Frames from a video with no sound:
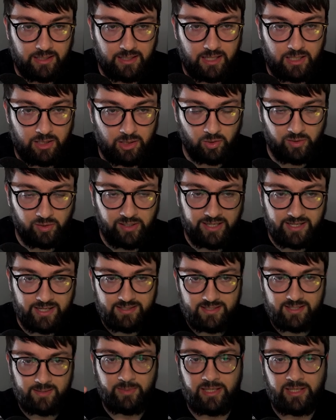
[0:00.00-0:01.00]
looking at
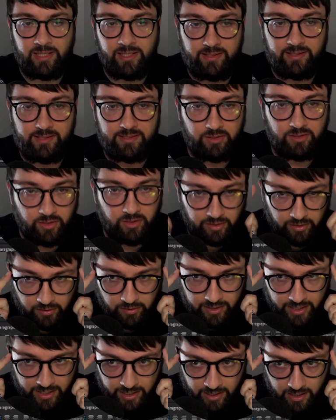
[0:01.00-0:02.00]
something like this and going,
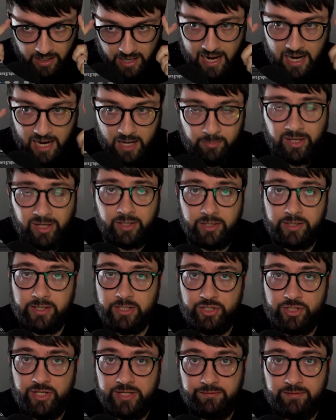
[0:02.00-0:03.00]
okay, how am I going to
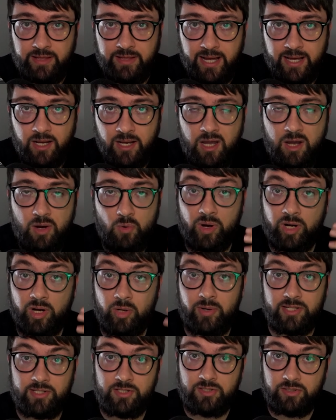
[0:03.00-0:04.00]
achieve that? Where do
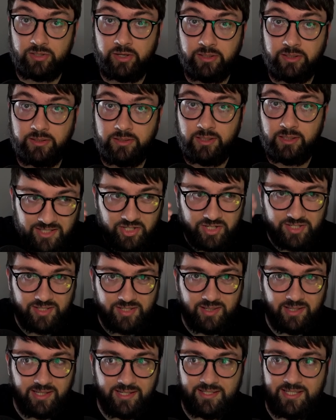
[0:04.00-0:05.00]
I start? Just
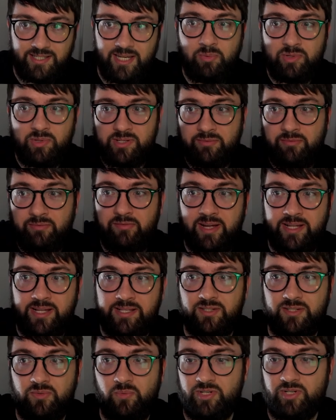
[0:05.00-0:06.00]
the sequence of
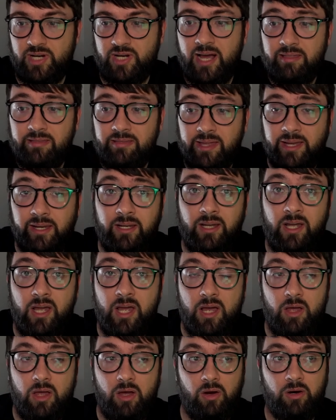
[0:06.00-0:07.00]
events, which I think
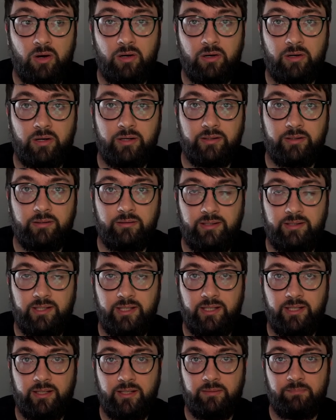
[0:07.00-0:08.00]
are
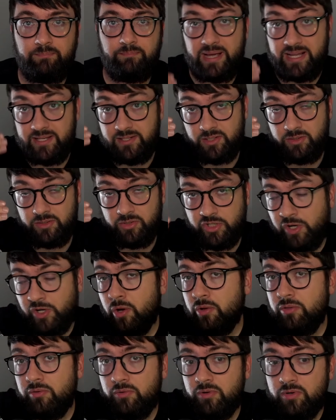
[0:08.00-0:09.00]
the best to go
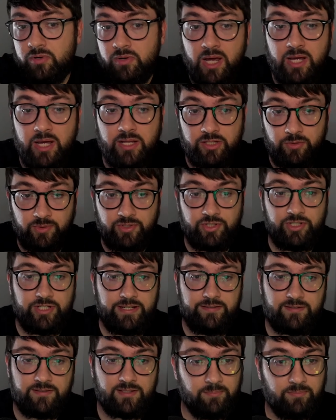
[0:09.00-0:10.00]
through to
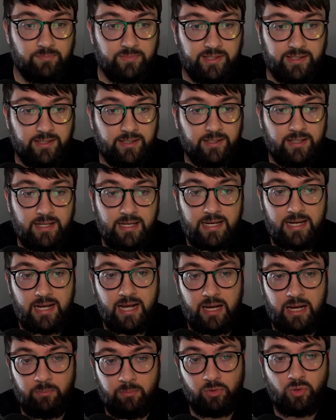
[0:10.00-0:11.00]
achieve something
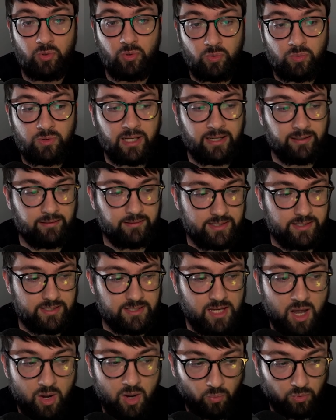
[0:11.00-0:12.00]
cool like this.
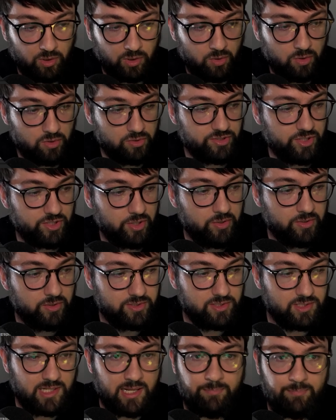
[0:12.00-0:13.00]
We'll also
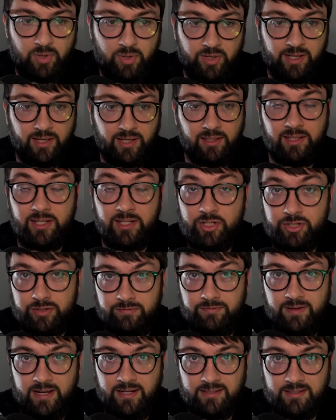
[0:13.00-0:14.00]
slap on a glitch
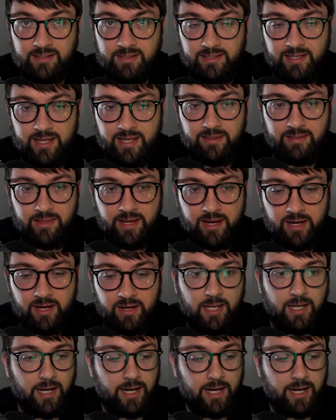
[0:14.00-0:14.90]
effect at the end there.